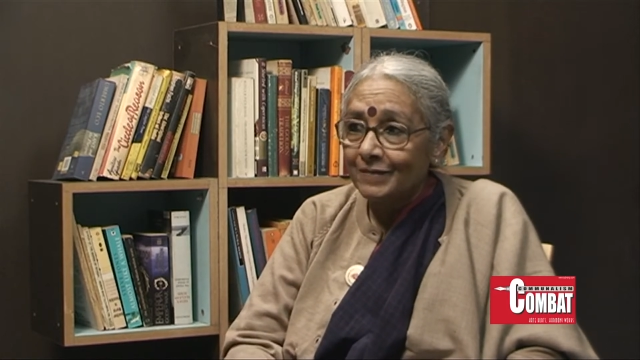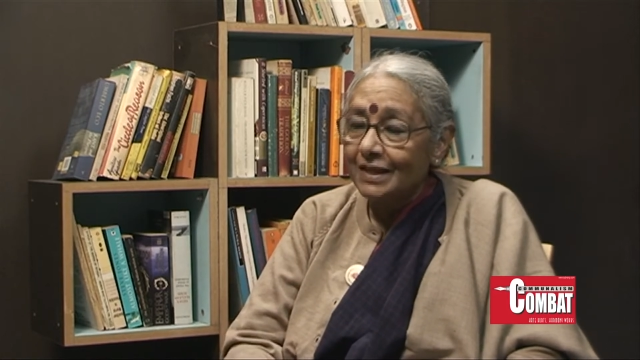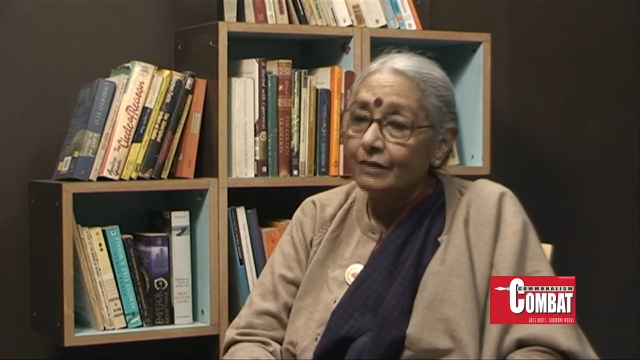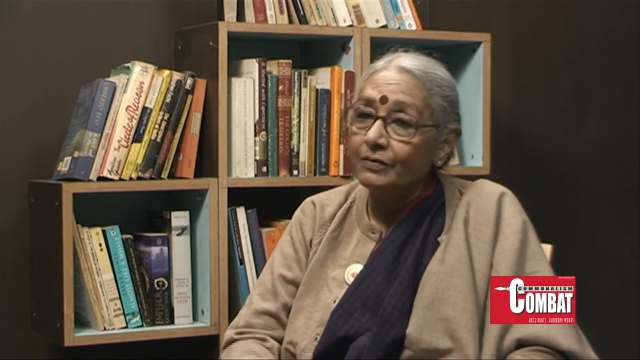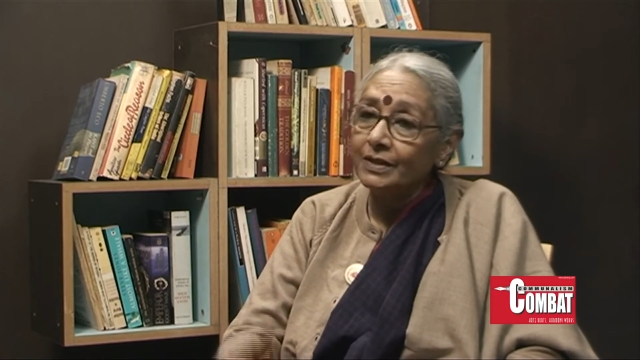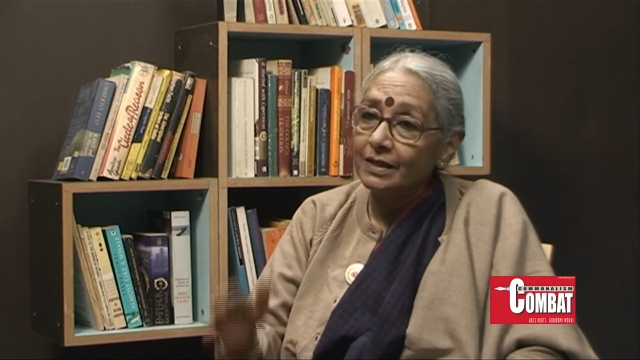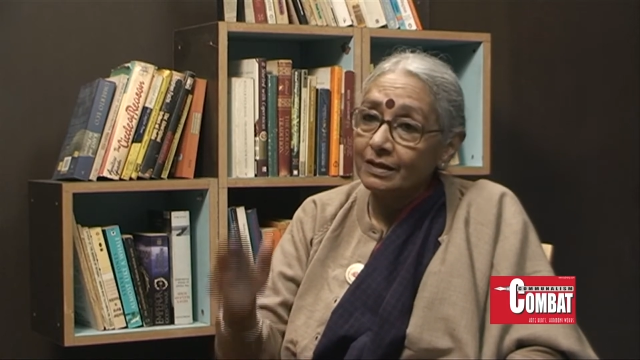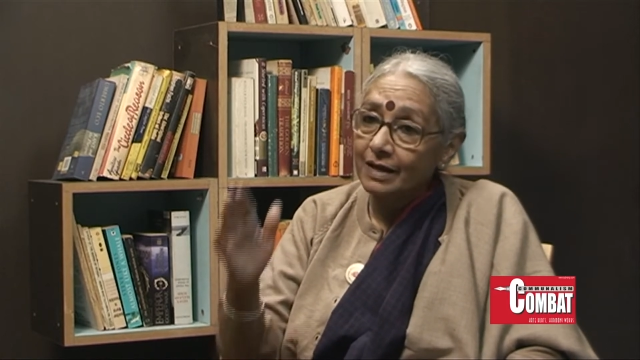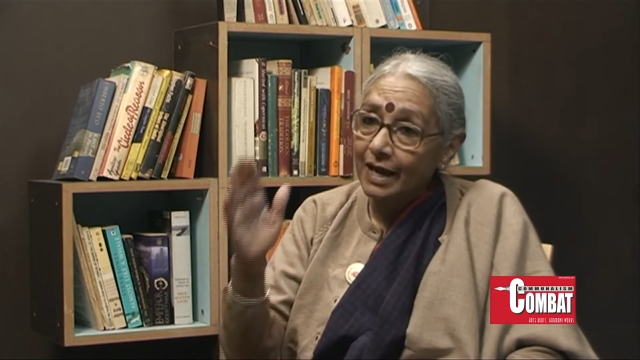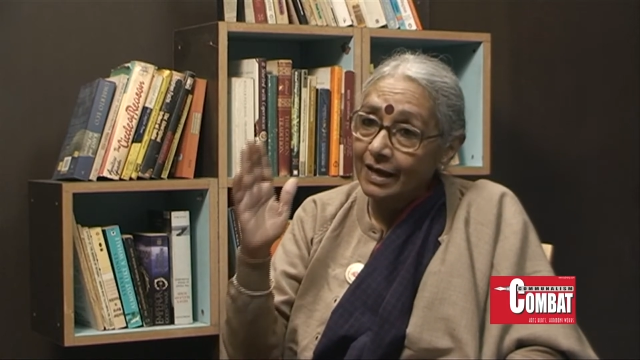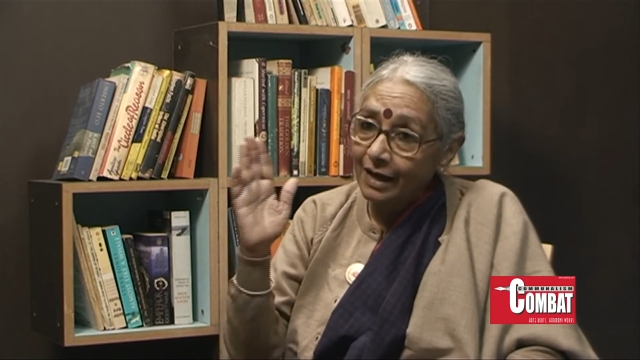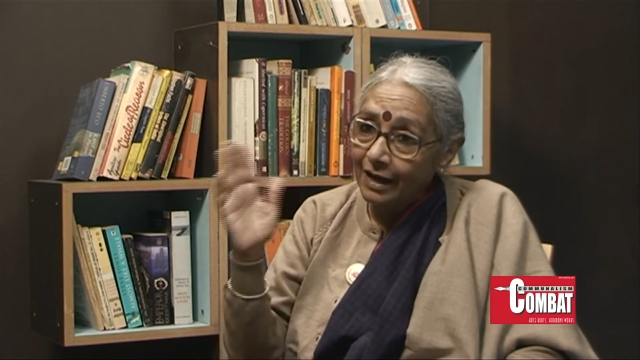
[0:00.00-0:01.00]
Even the
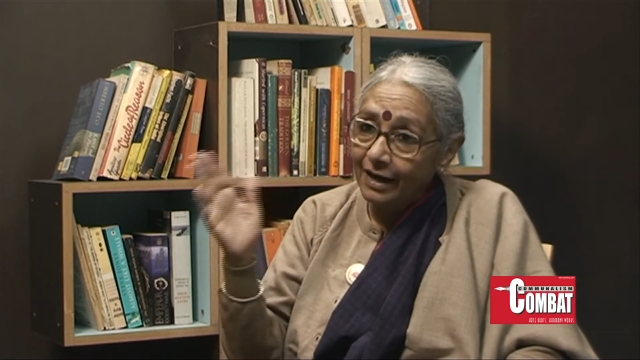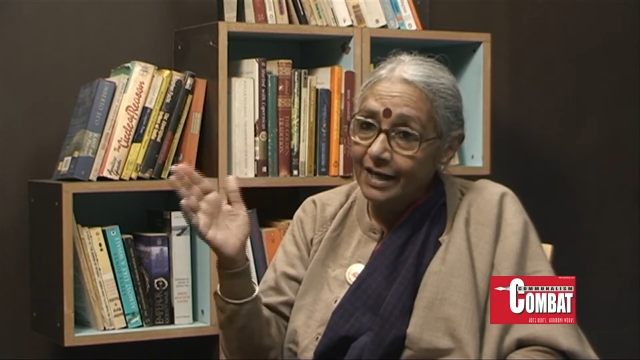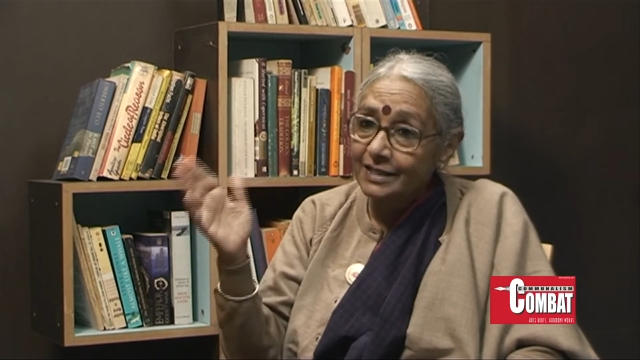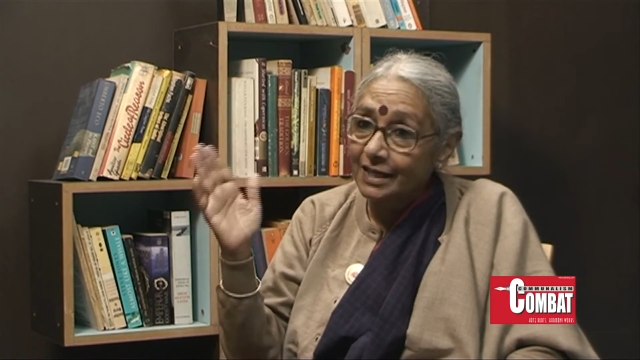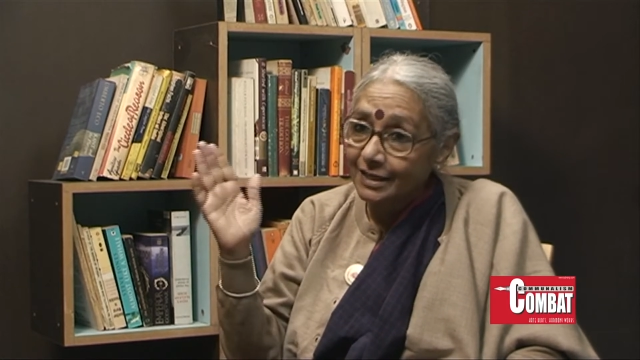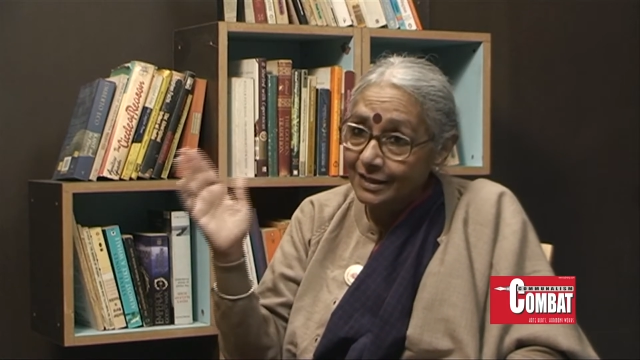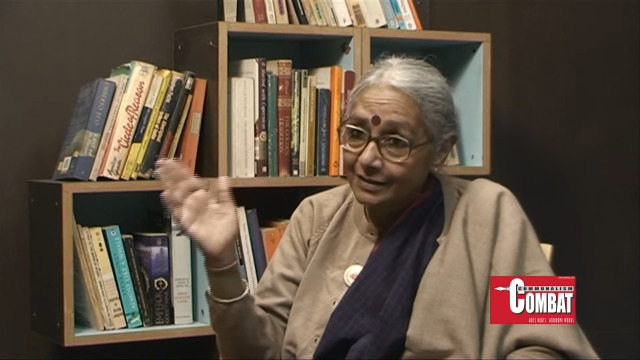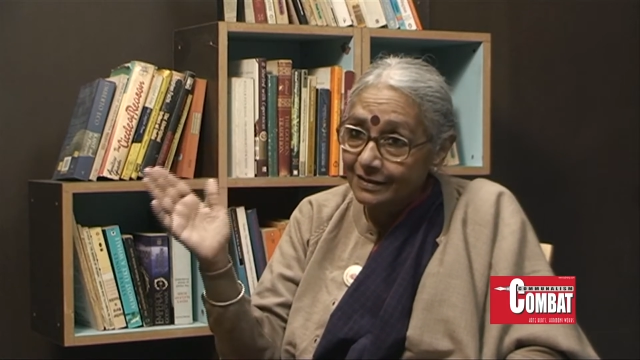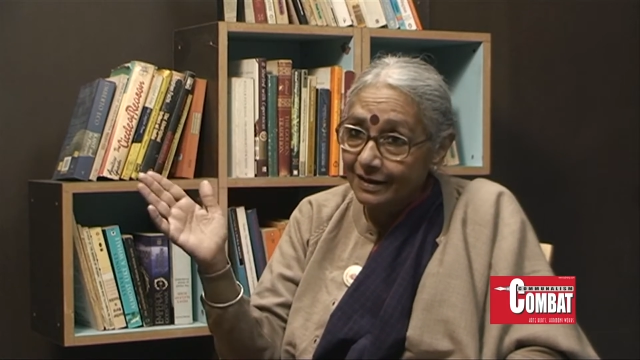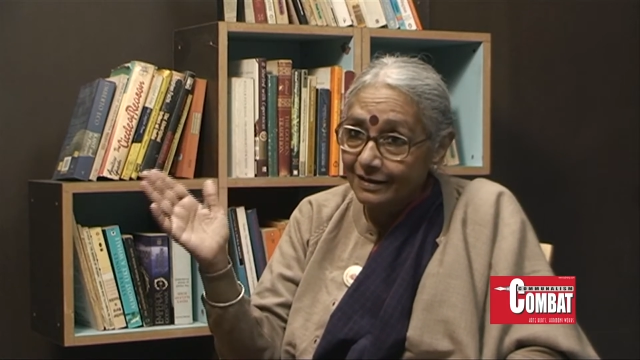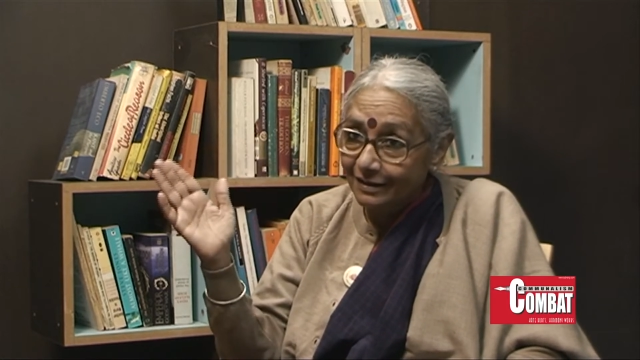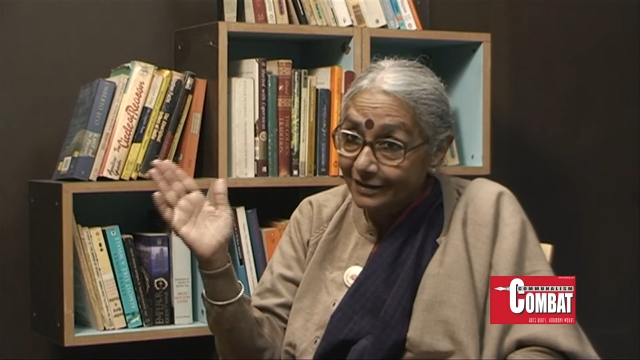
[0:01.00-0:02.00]
NRIs
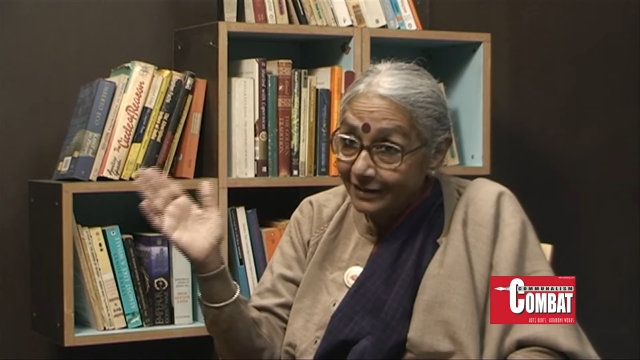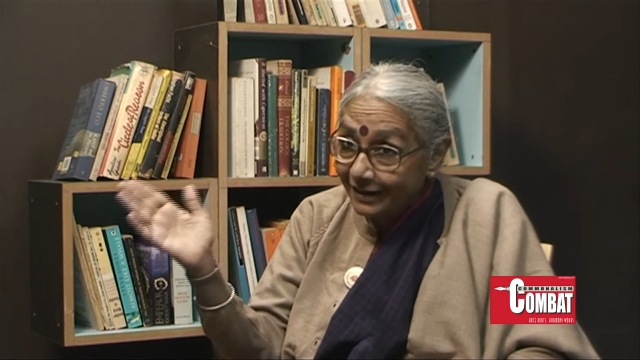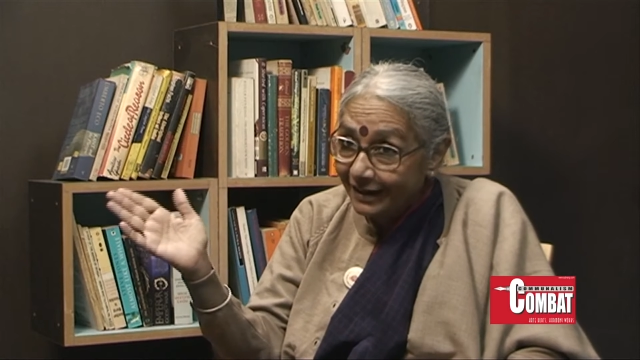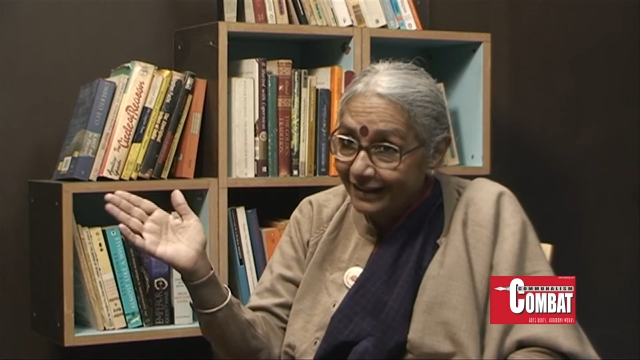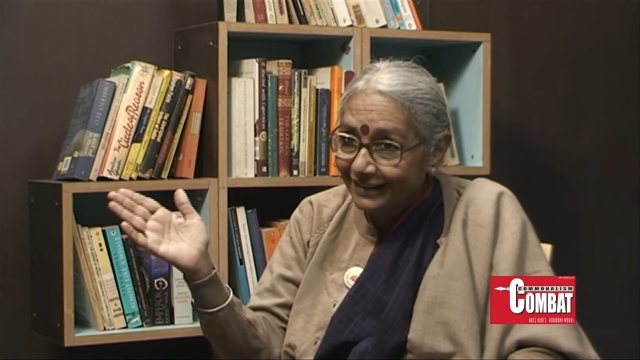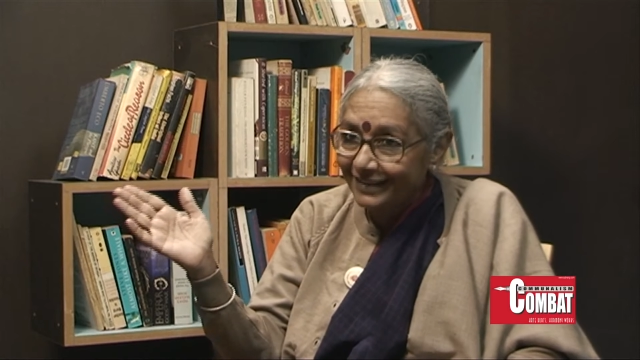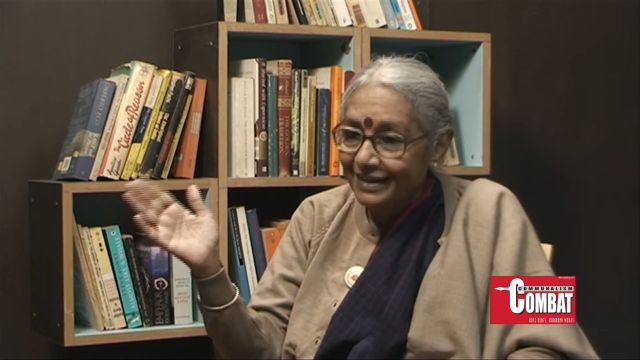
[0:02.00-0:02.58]
understand RTI.